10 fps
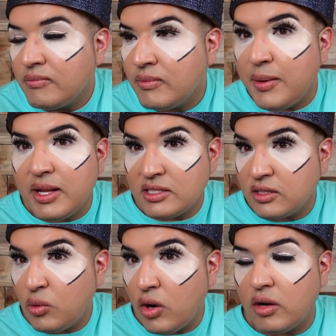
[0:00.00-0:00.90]
Maybe that's not
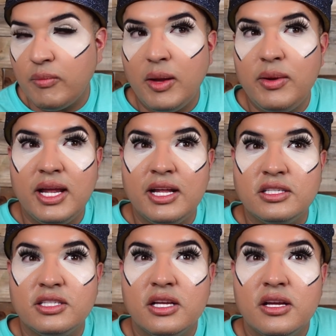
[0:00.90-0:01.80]
the word. Maybe
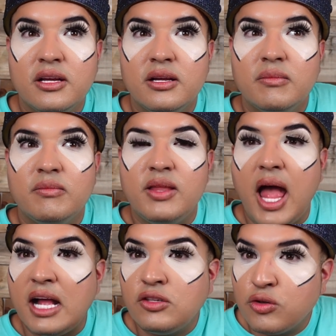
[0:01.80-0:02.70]
it's
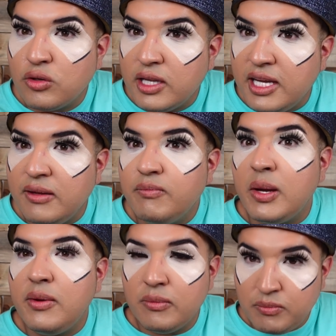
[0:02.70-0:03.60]
naturally,
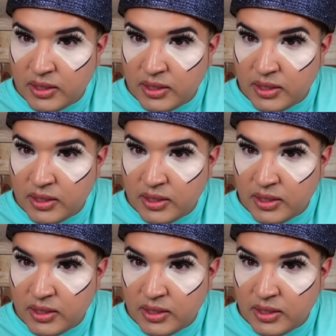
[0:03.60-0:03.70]
maybe the,